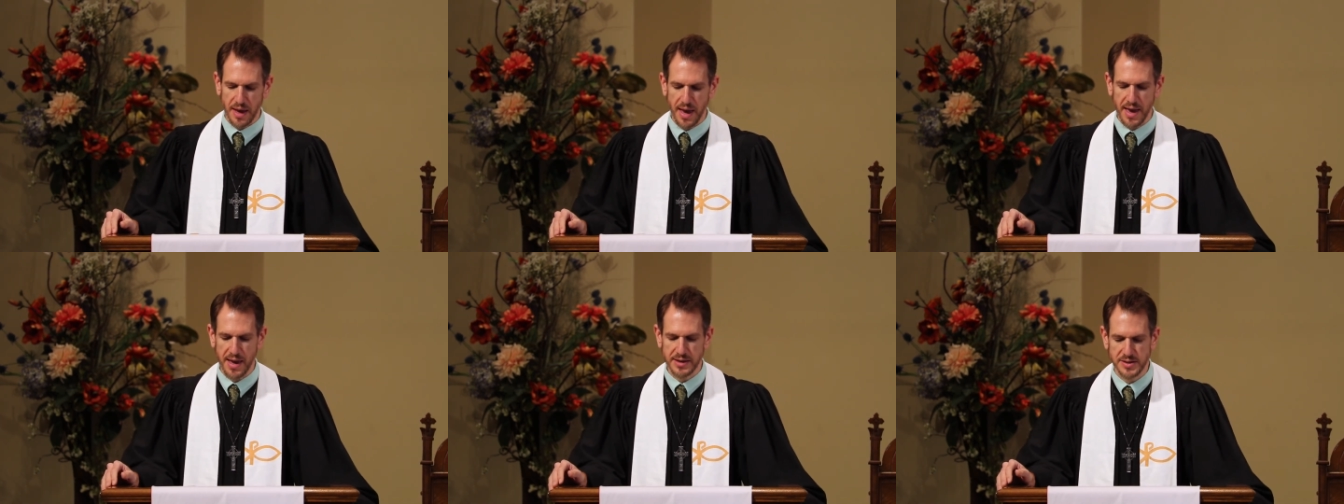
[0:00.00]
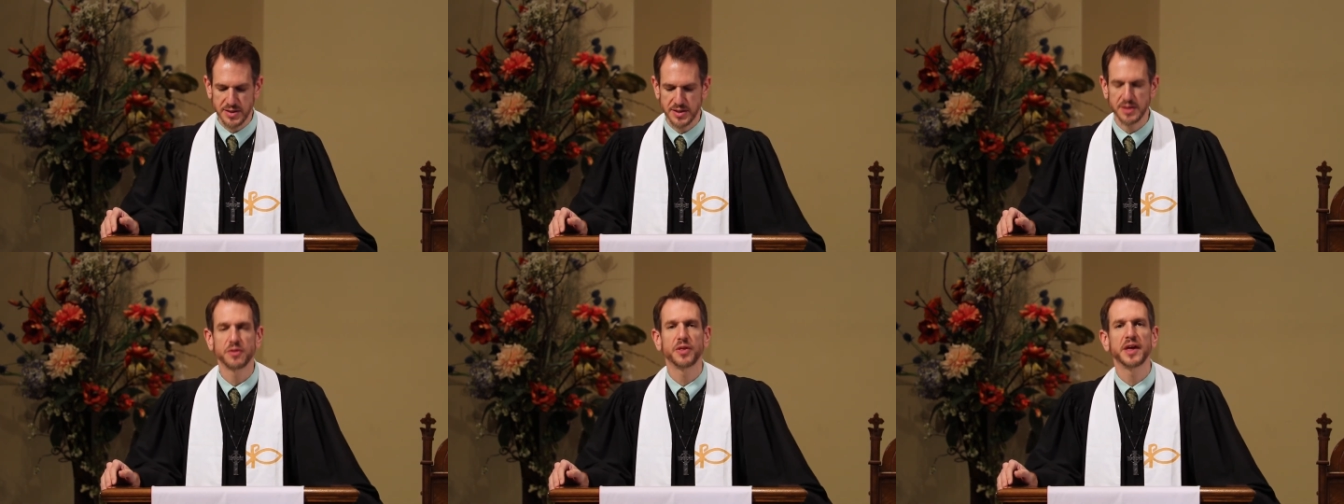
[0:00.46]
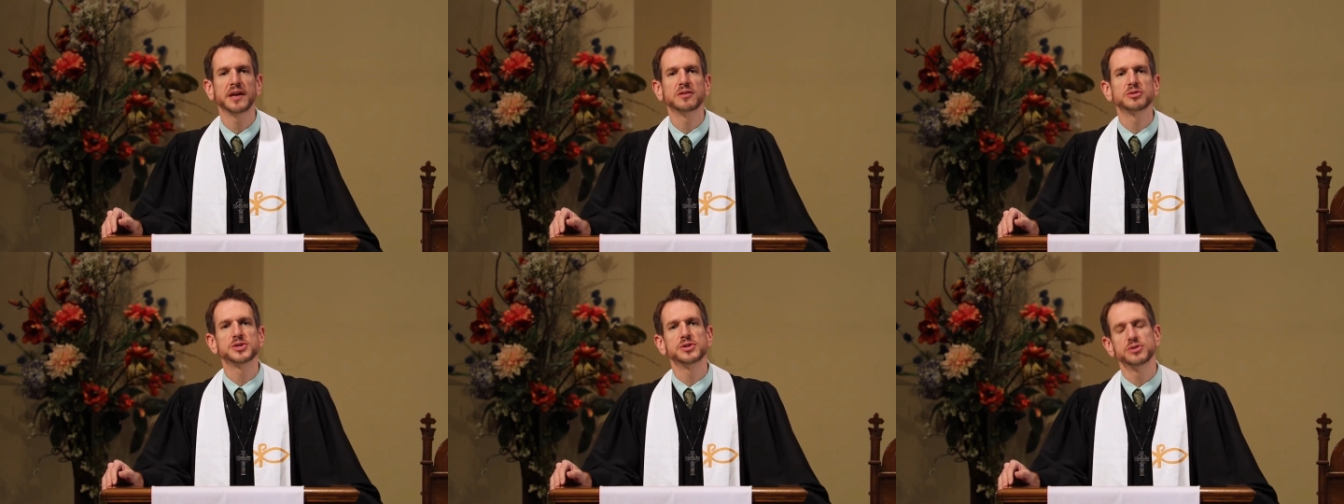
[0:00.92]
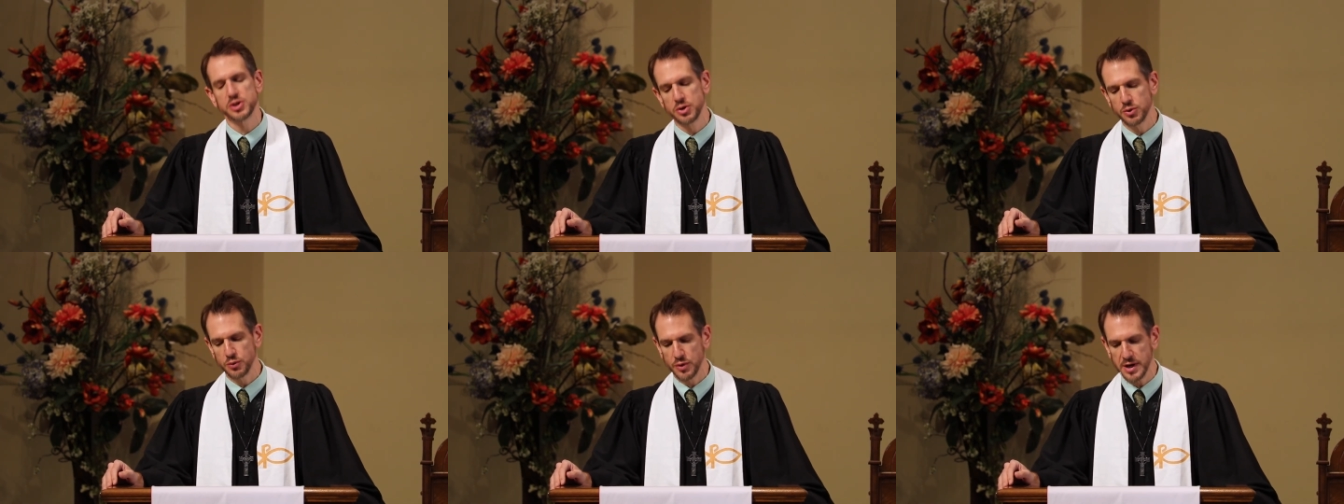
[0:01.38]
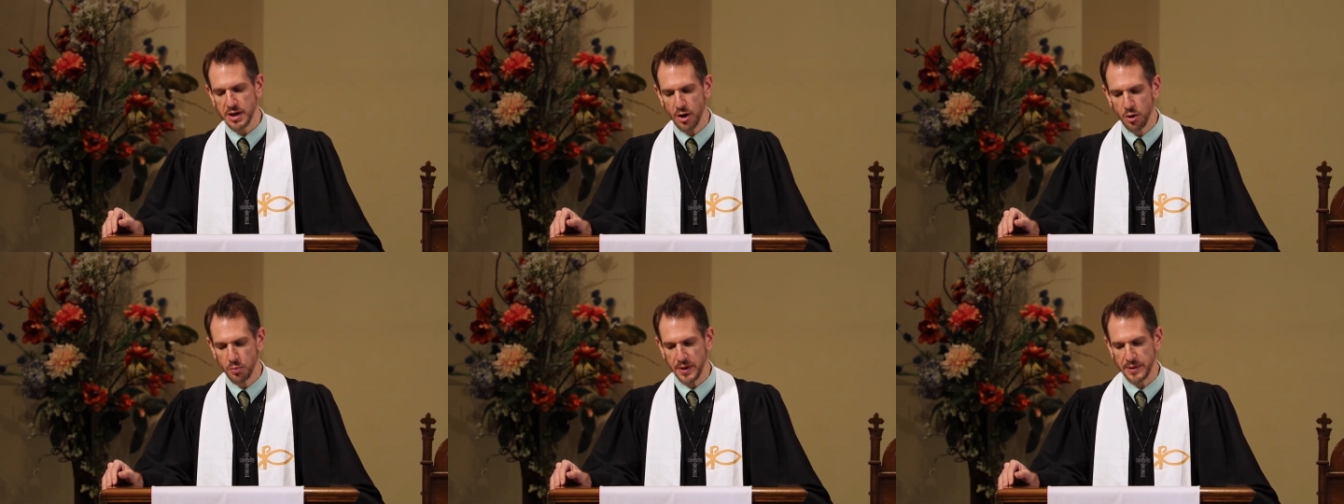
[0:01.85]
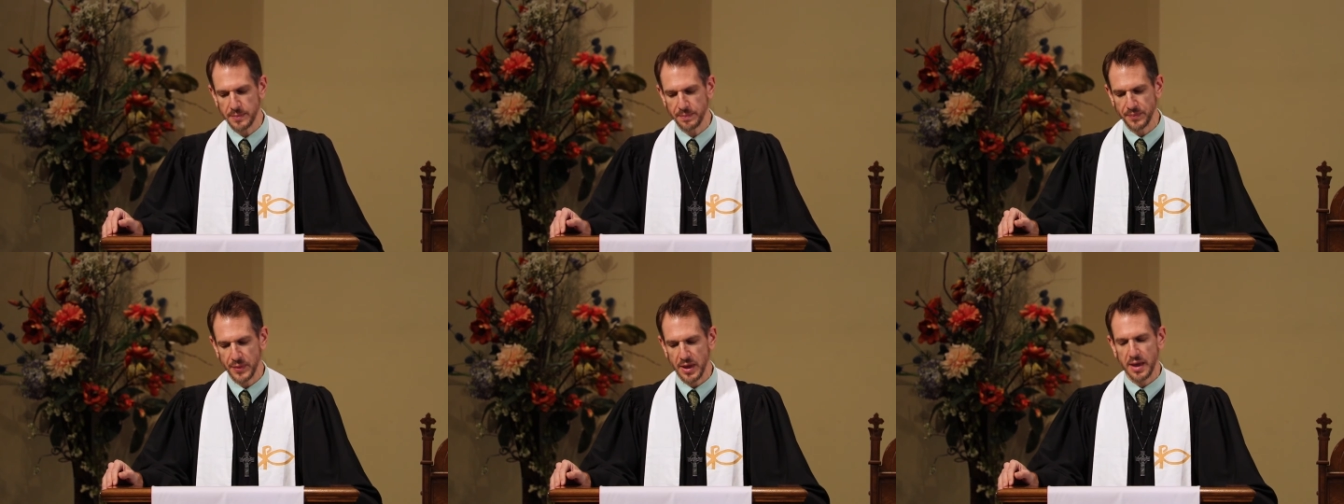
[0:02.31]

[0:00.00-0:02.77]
as things do reopen.